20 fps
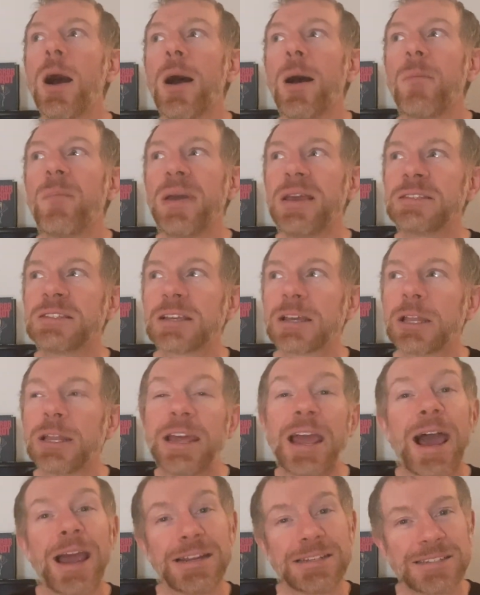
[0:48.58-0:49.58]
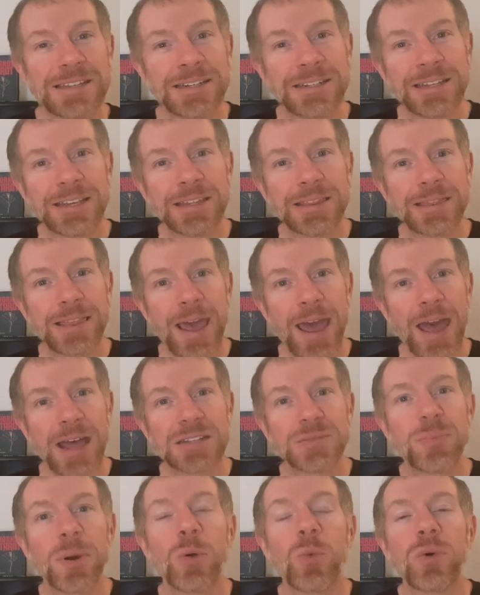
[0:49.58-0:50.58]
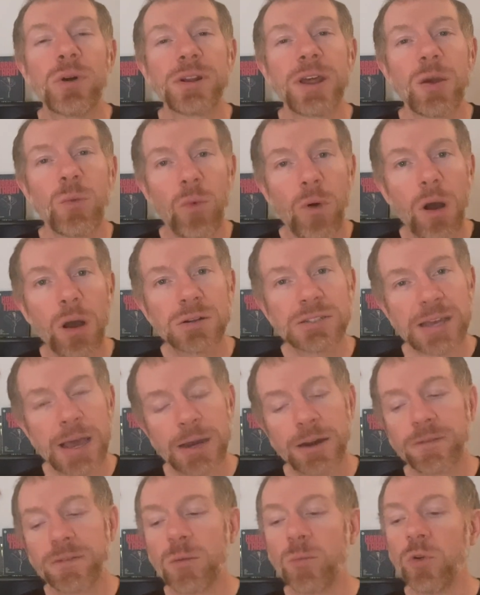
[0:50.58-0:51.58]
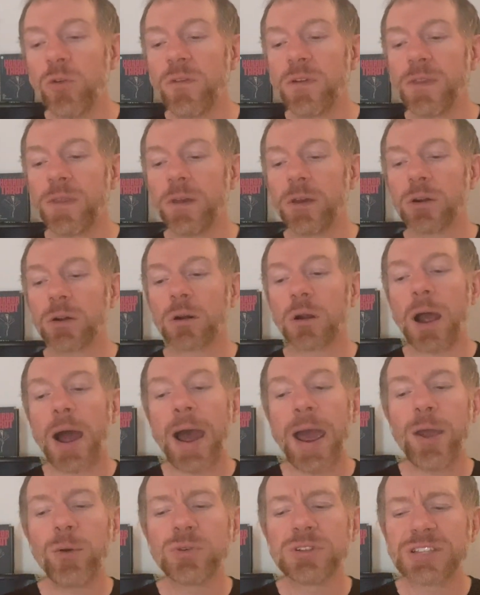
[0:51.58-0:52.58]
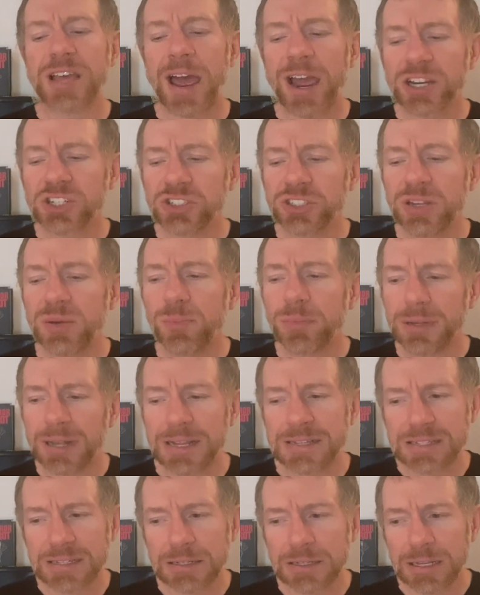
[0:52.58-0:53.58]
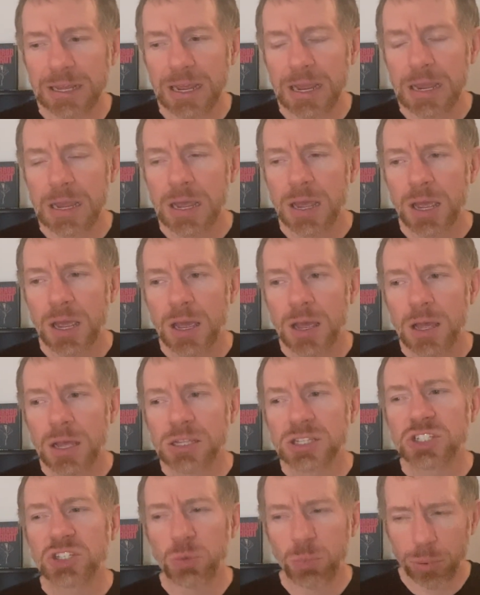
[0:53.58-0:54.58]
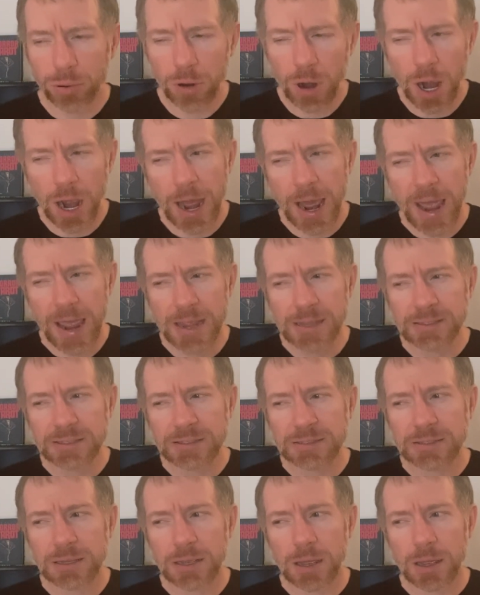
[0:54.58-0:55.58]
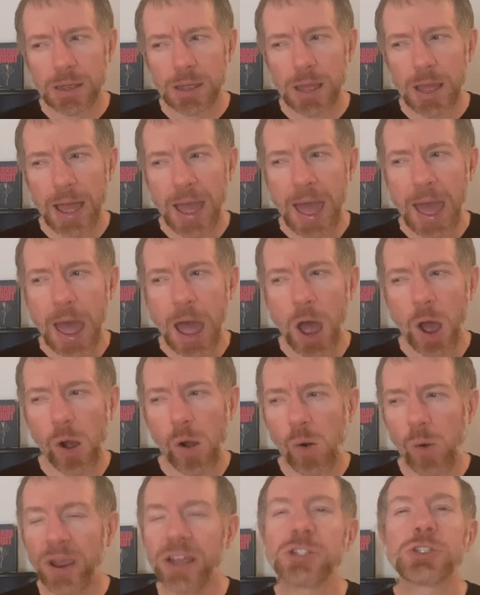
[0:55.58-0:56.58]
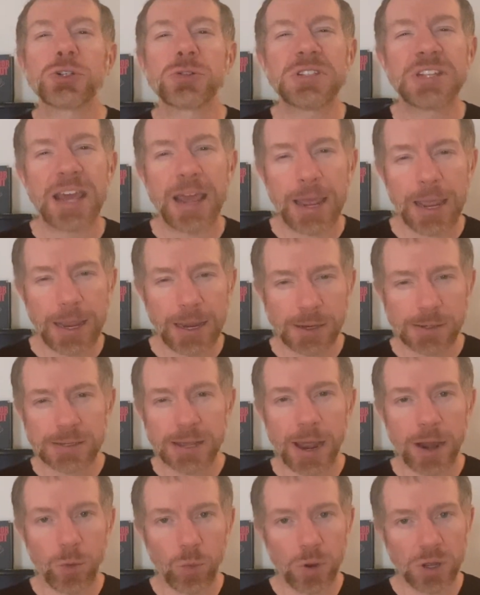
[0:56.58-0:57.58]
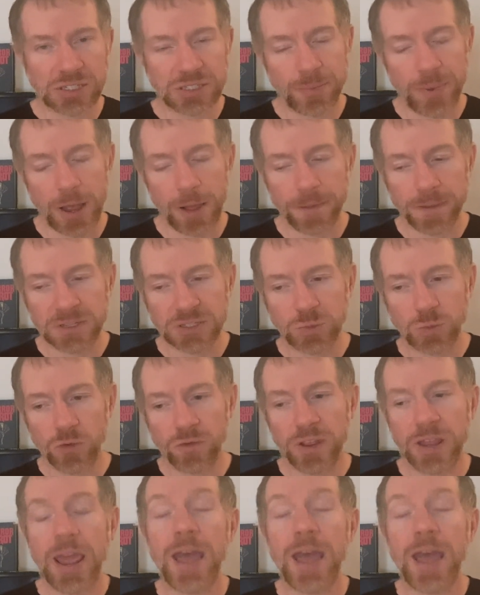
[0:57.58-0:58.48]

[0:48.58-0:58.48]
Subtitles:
Basically, I did get that, but when I walked out of the movie theater, I was actually pleasantly surprised how entertained I was about this movie.